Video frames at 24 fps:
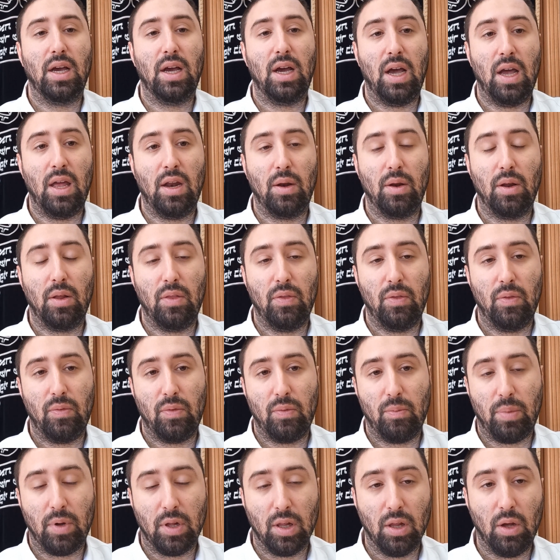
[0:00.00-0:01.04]
and
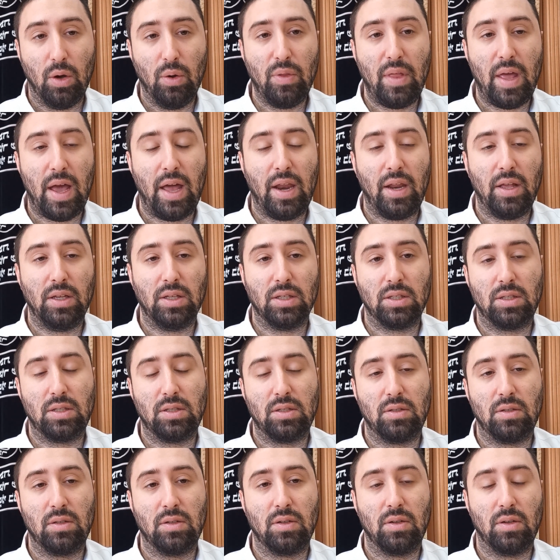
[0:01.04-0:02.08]
below that
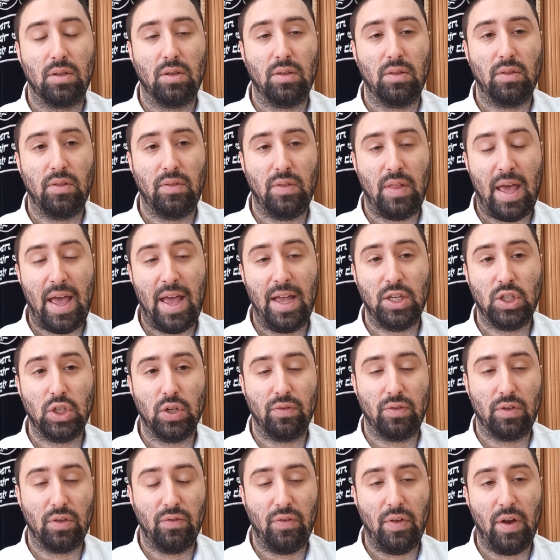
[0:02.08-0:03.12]
is the edge
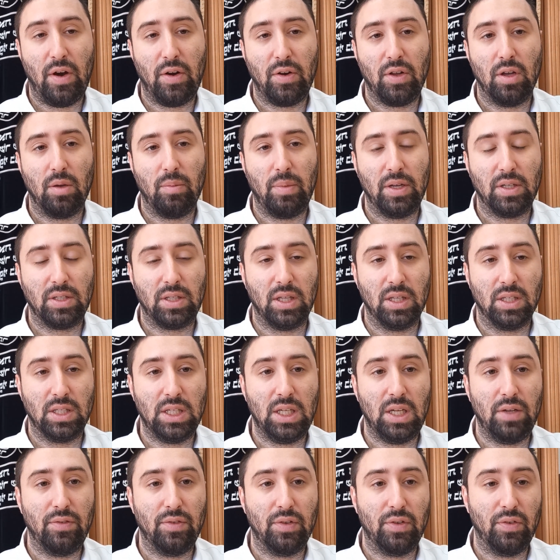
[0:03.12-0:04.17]
of Tveria, basically the
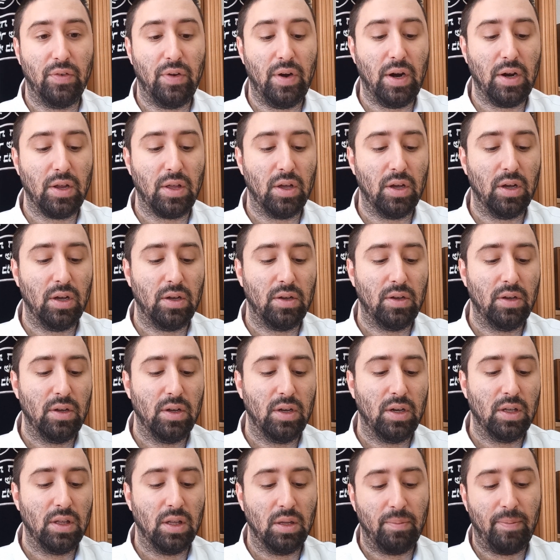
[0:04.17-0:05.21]
city of Tveria.
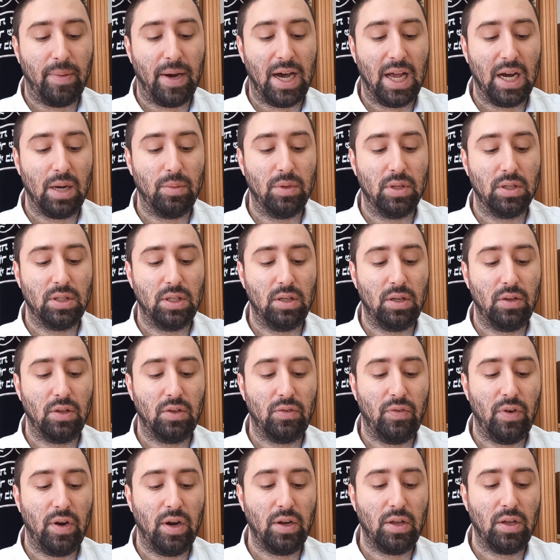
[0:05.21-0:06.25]
The bottom of the city of
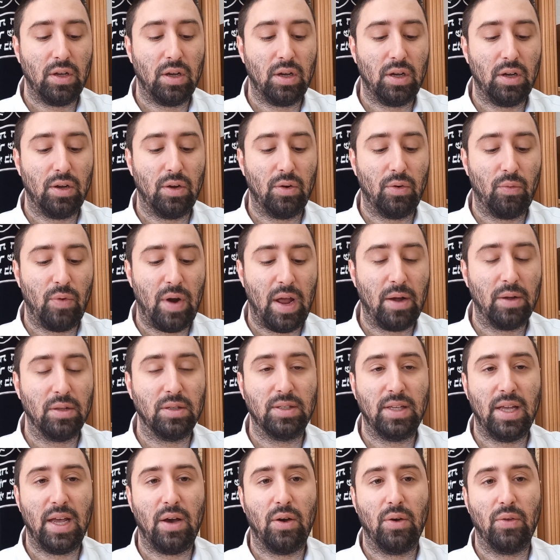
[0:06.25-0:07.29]
Tveria
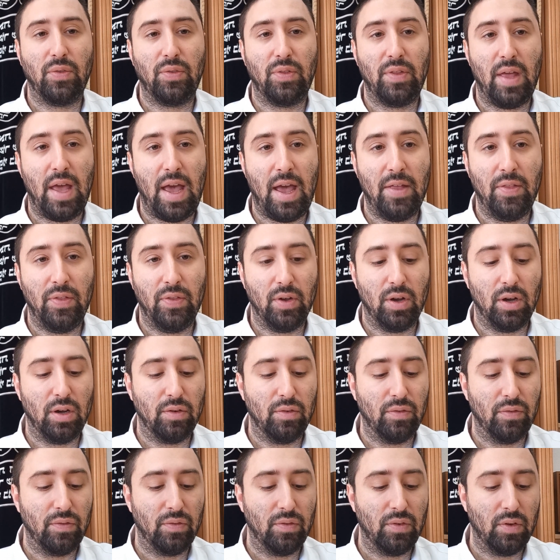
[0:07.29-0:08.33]
rounds out the end
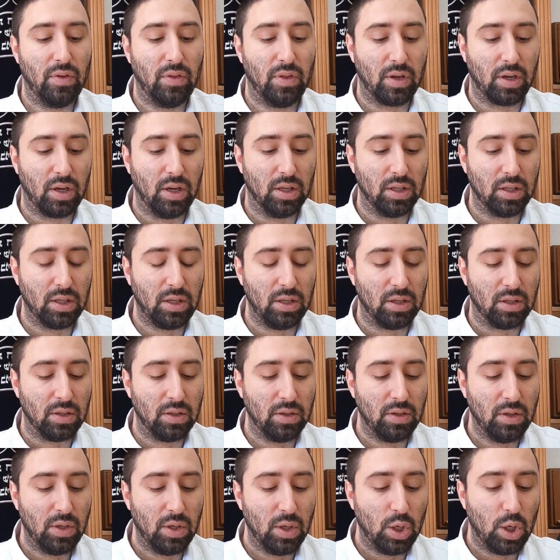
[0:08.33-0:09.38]
of the Galil.
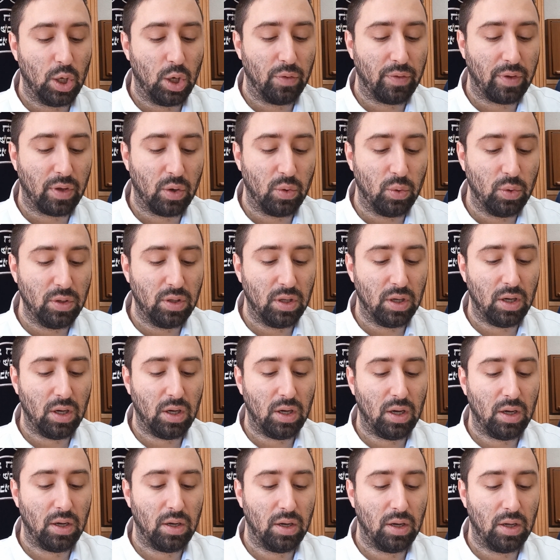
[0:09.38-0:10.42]
Of
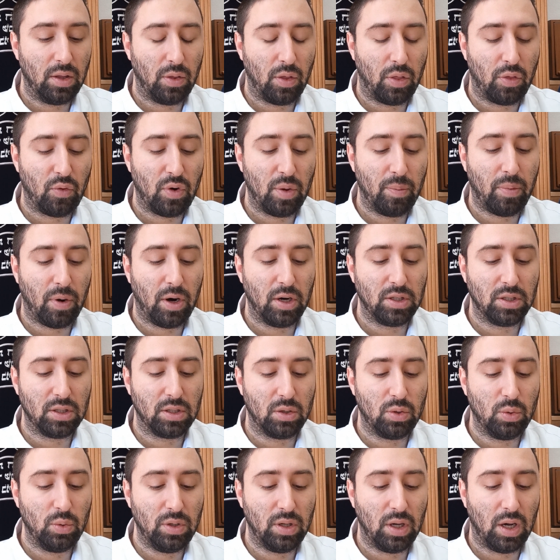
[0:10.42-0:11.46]
Yehuda, the three parts in
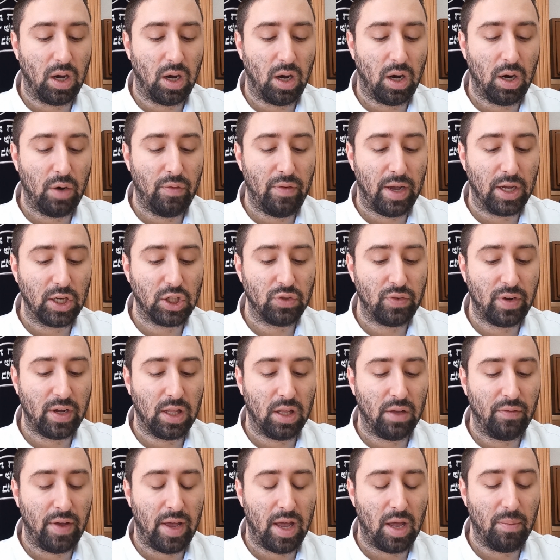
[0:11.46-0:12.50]
Yehuda: Har
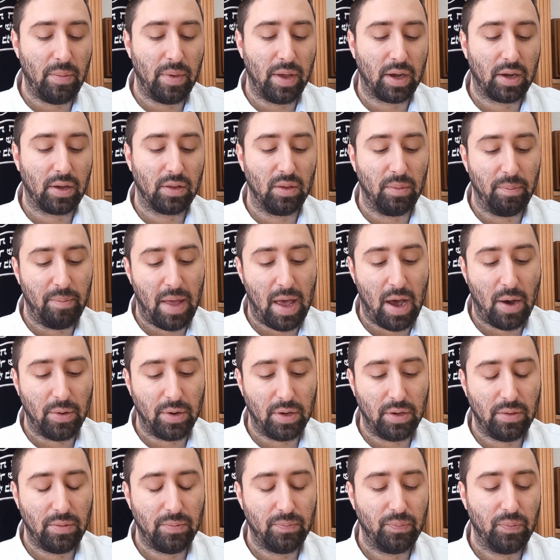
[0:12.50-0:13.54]
Vashvela Emek, the
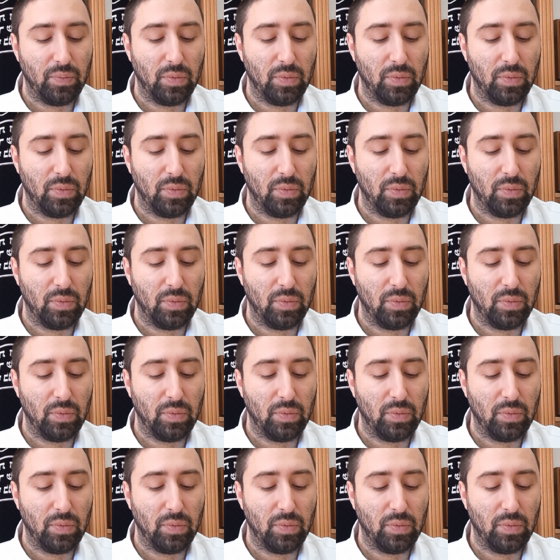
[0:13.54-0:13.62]
mountain,